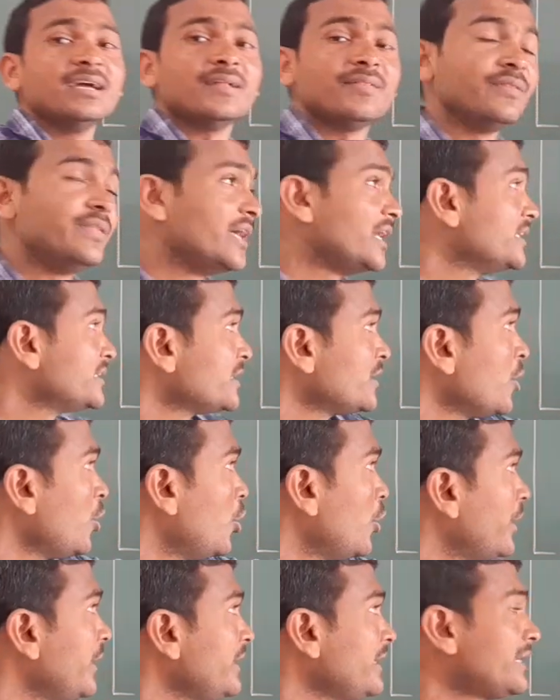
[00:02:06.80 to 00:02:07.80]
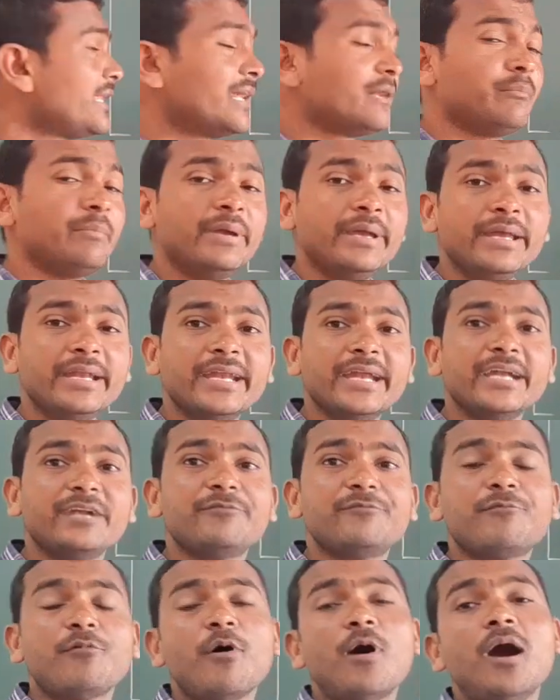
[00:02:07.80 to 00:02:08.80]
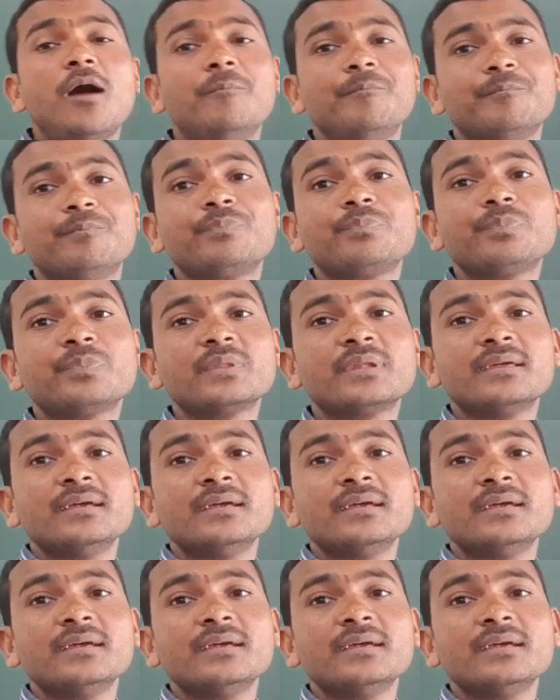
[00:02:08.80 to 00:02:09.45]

There is no intermediate form.